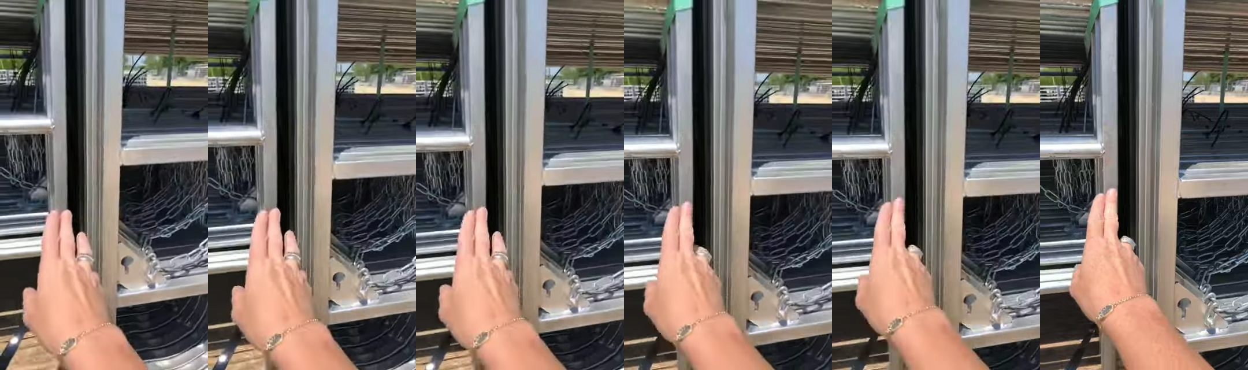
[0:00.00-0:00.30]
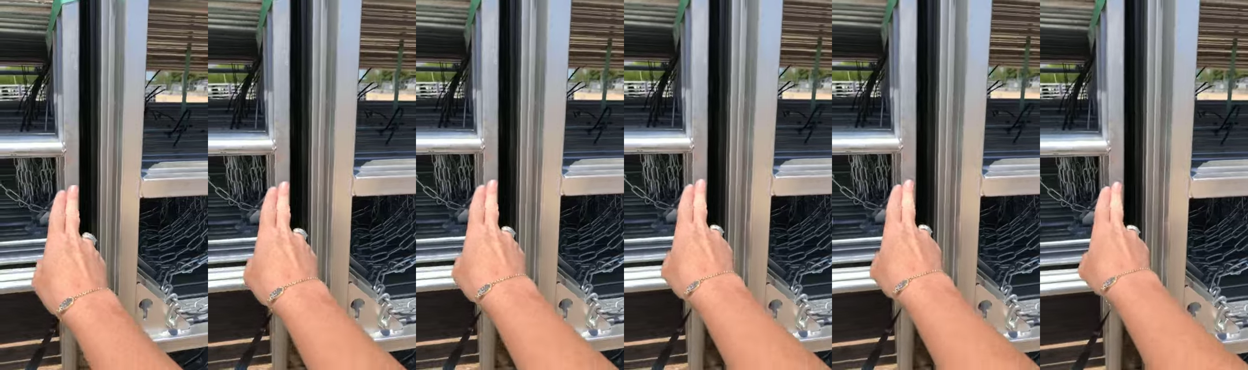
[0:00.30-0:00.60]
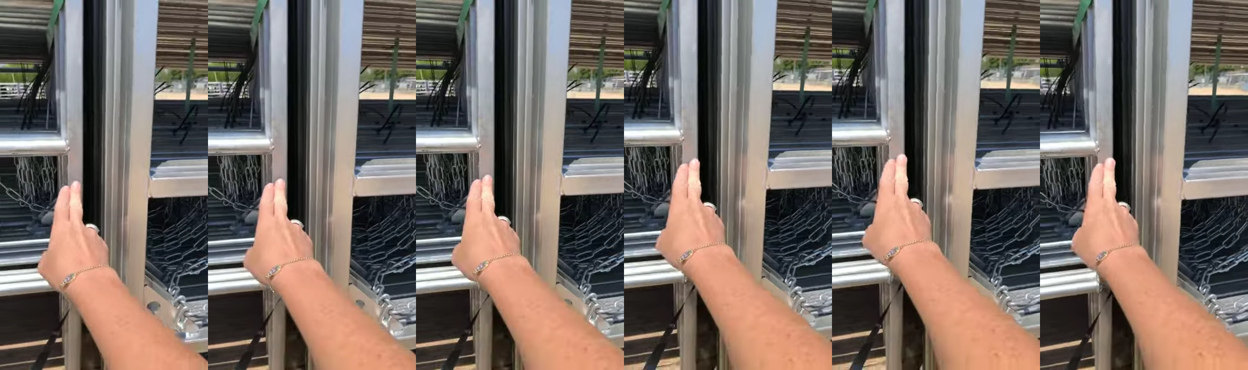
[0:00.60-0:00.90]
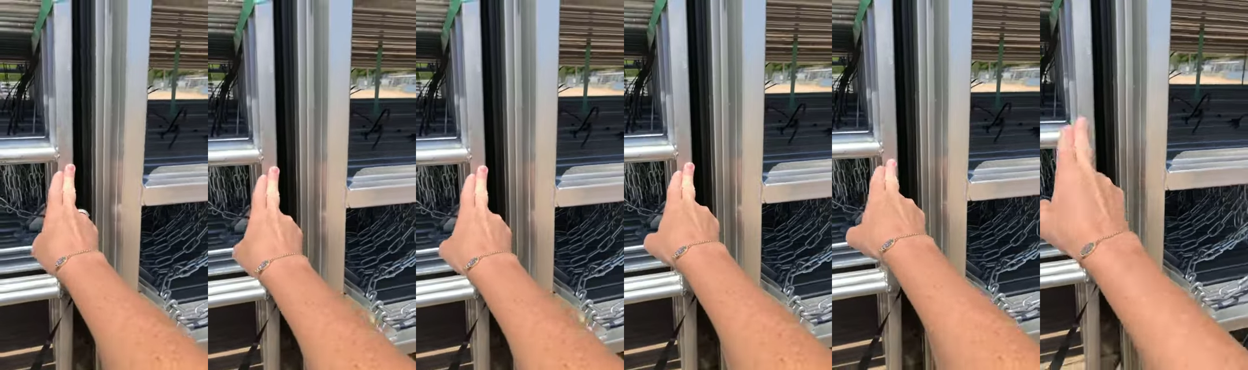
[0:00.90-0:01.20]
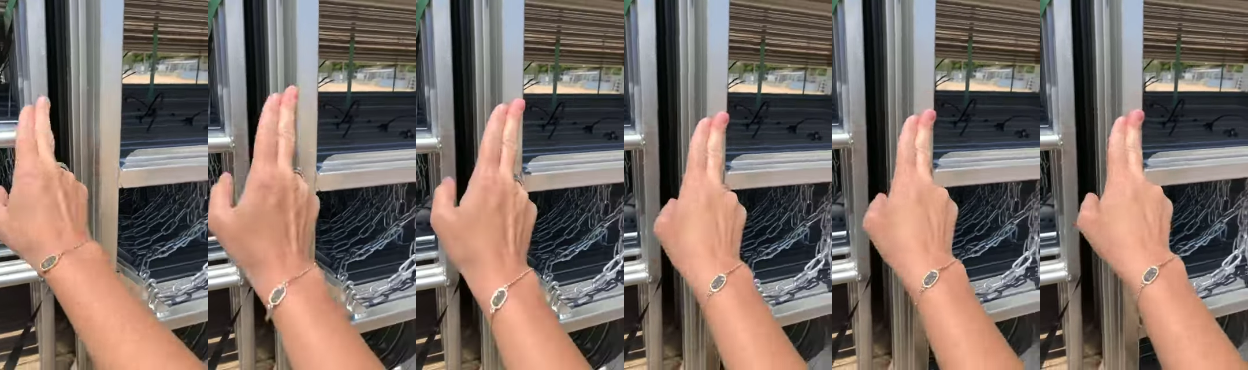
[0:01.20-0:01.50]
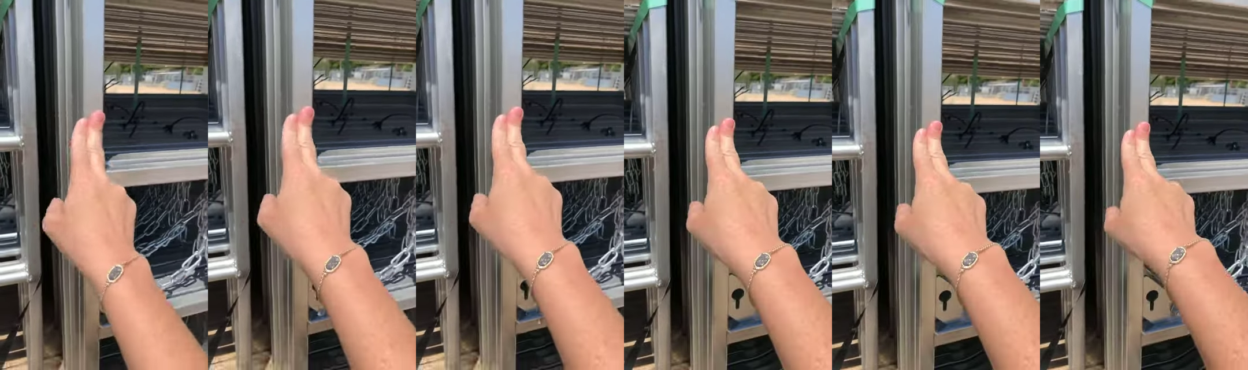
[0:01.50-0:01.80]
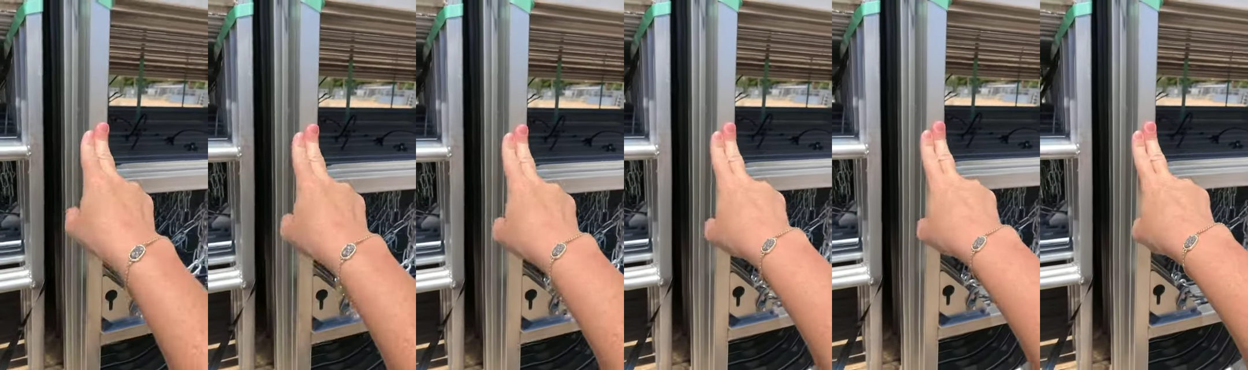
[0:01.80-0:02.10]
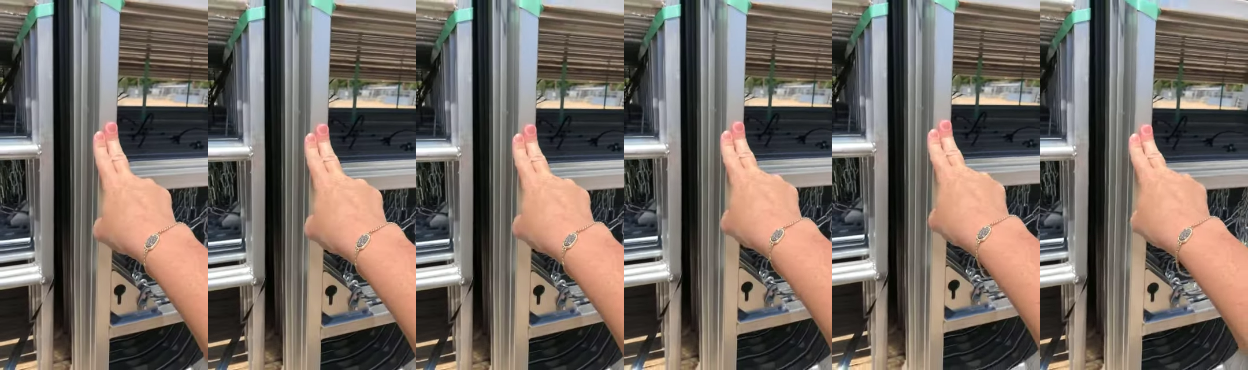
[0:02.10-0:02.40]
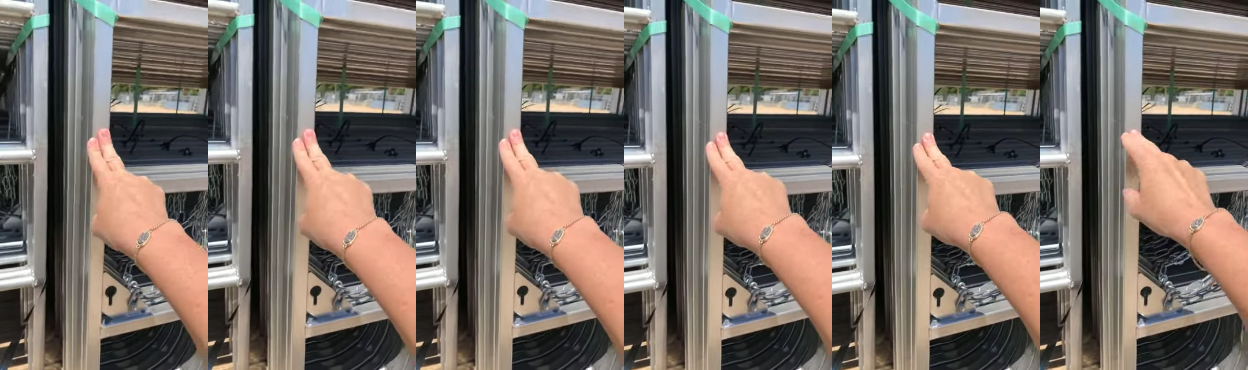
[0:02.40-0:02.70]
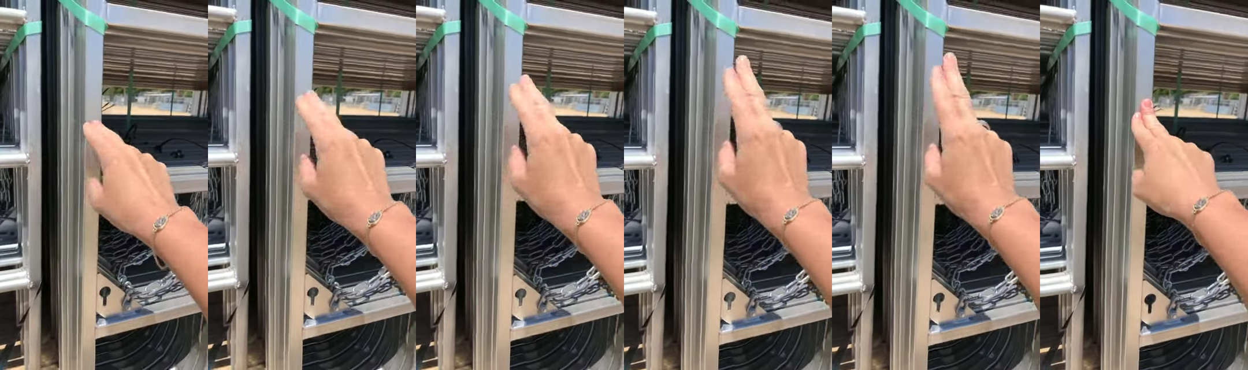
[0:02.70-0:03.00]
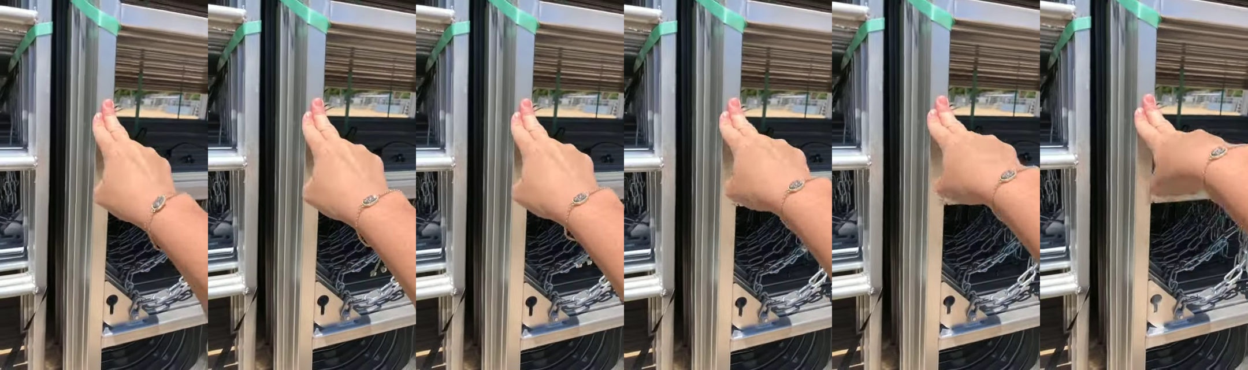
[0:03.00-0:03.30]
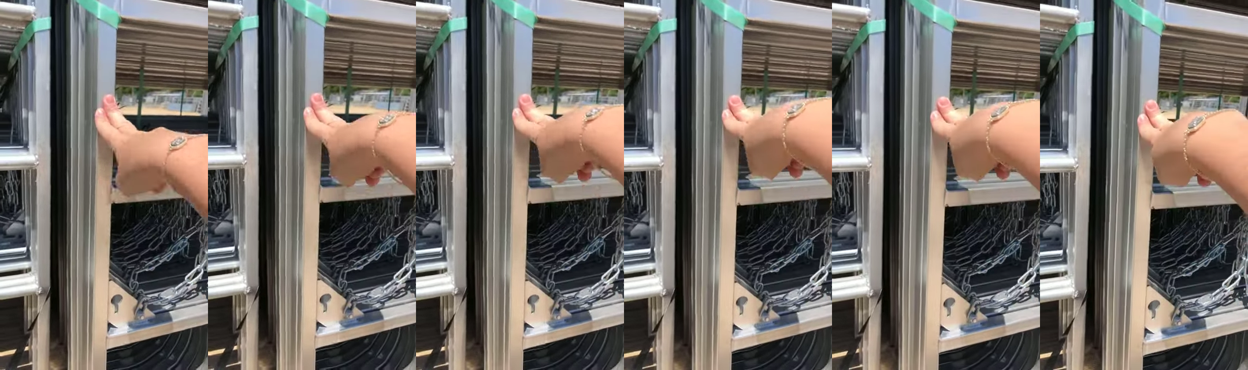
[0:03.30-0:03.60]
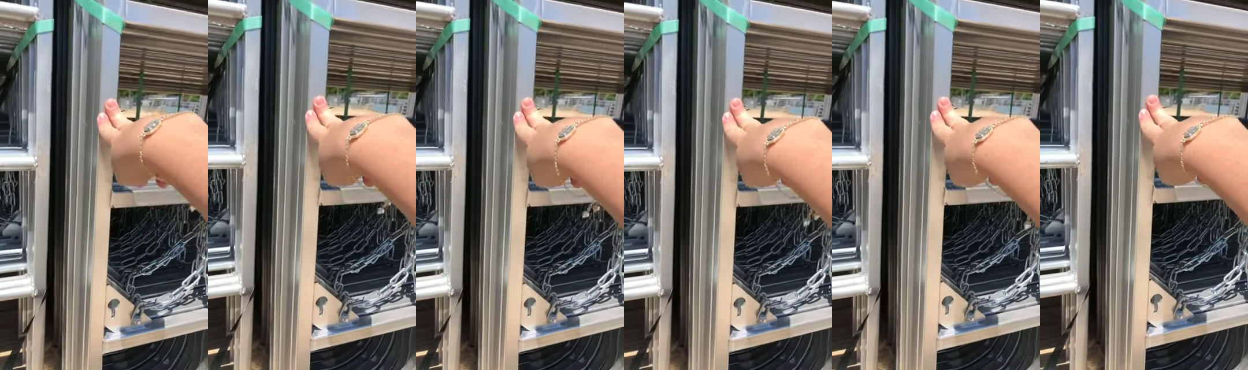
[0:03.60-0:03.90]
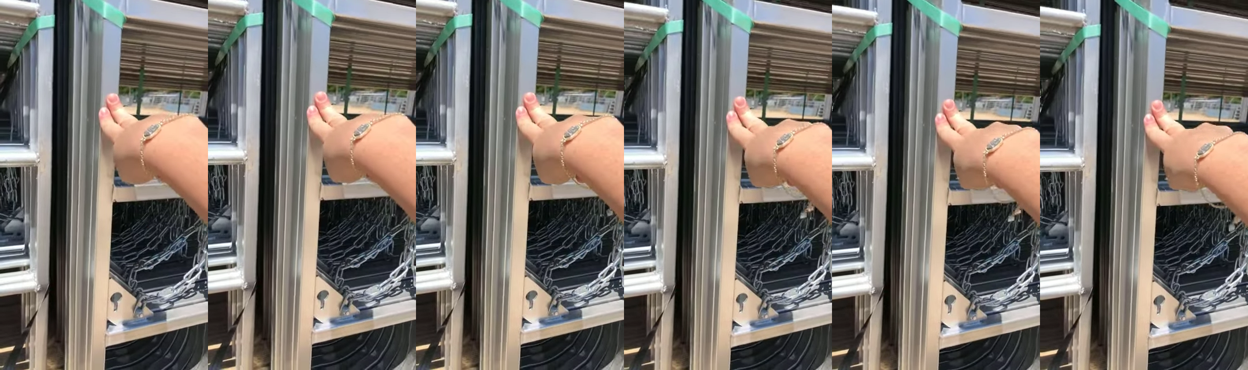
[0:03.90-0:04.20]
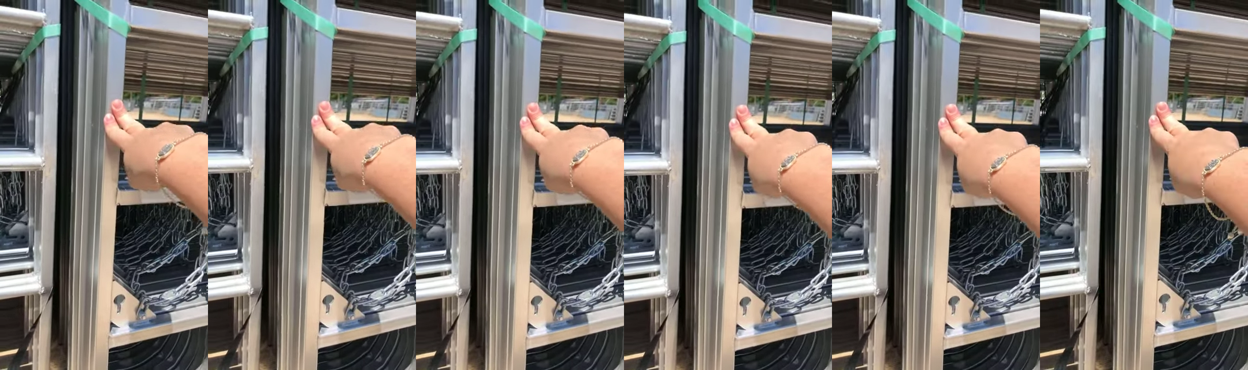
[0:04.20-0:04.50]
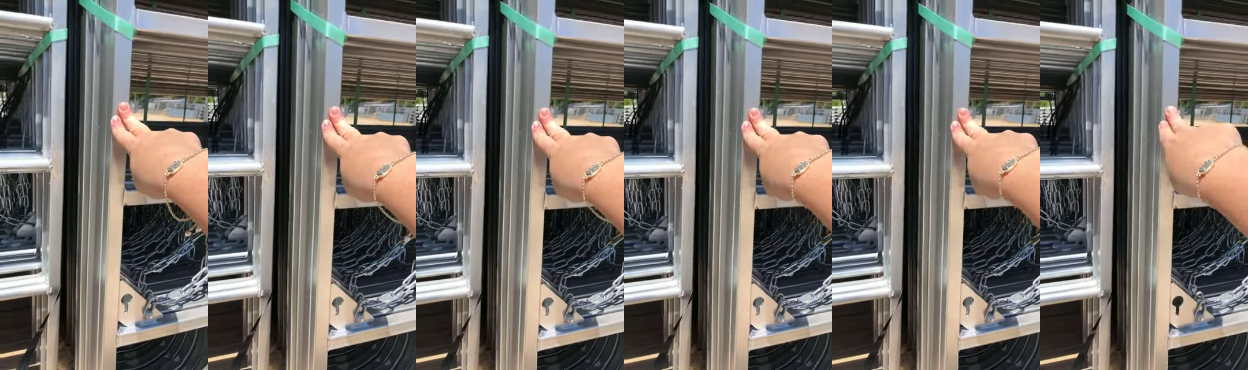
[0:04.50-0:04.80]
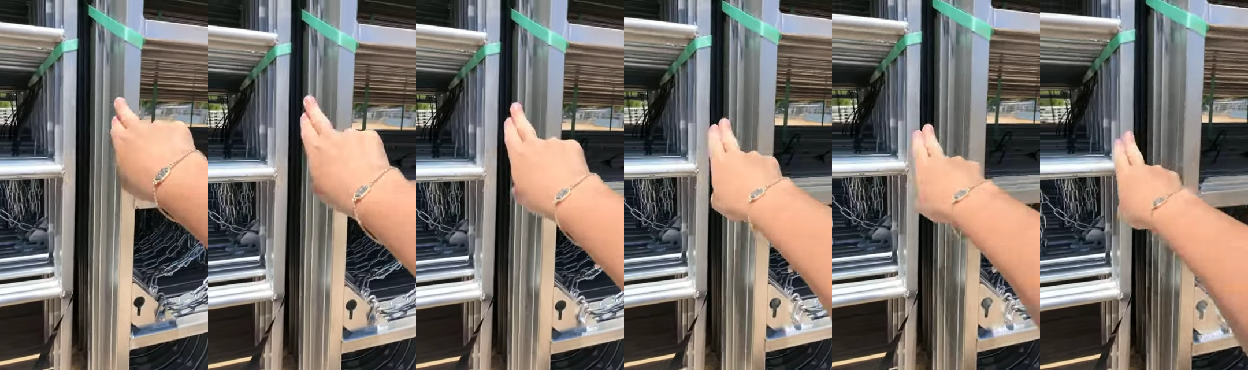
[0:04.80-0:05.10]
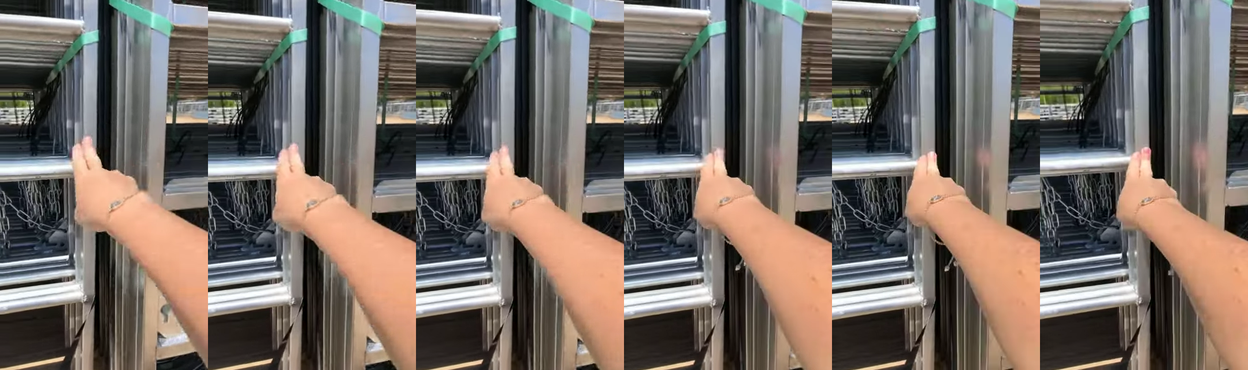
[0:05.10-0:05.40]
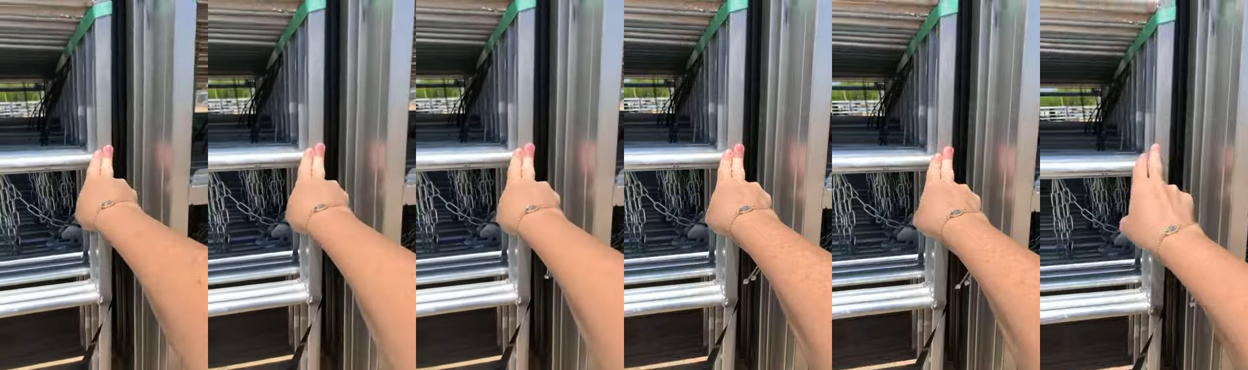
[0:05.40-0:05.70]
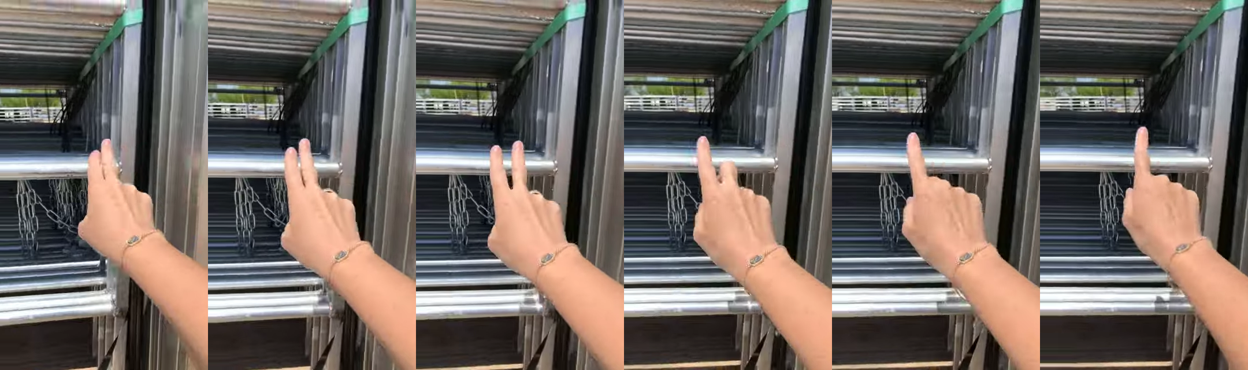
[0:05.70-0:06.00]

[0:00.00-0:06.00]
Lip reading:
[unreadable: no face in view]